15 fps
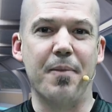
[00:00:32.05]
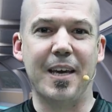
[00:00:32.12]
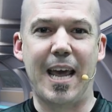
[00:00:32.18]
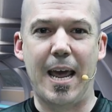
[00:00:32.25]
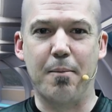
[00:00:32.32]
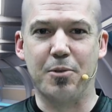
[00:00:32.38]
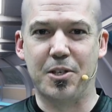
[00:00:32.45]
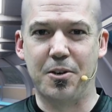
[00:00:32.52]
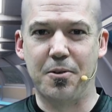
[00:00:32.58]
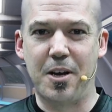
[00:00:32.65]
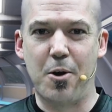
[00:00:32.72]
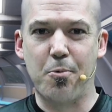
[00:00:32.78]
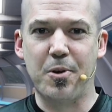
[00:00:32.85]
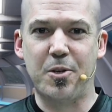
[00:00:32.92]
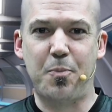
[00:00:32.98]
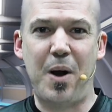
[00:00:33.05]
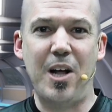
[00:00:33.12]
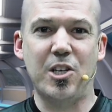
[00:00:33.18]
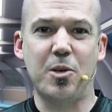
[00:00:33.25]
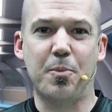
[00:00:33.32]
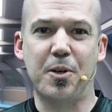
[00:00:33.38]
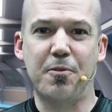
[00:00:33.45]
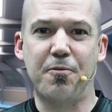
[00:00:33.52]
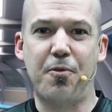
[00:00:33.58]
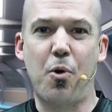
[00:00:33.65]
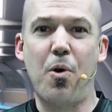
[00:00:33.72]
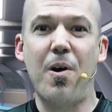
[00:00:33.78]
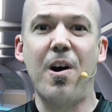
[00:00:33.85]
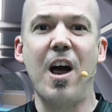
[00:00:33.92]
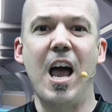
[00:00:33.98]
the game studio responsible
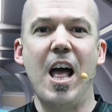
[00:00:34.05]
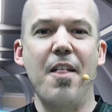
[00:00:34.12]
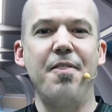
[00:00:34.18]
for